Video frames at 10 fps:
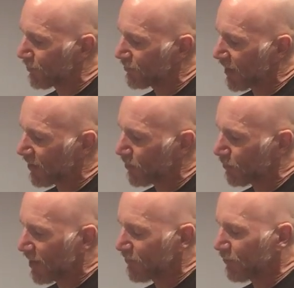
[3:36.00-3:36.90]
side of the
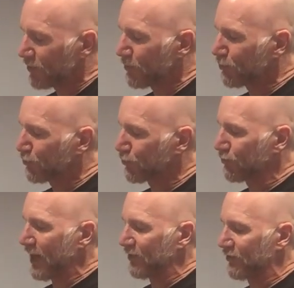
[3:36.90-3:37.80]
rifle, and you
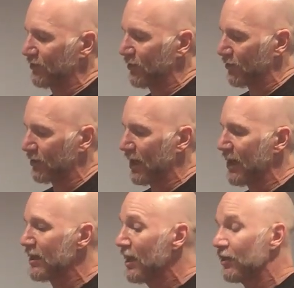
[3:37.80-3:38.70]
press.
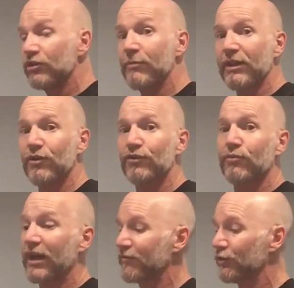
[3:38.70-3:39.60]
Okay, you make those
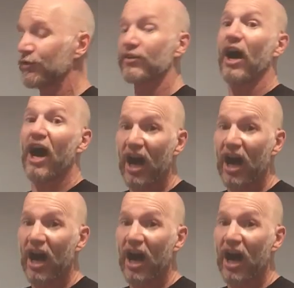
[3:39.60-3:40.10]
fibers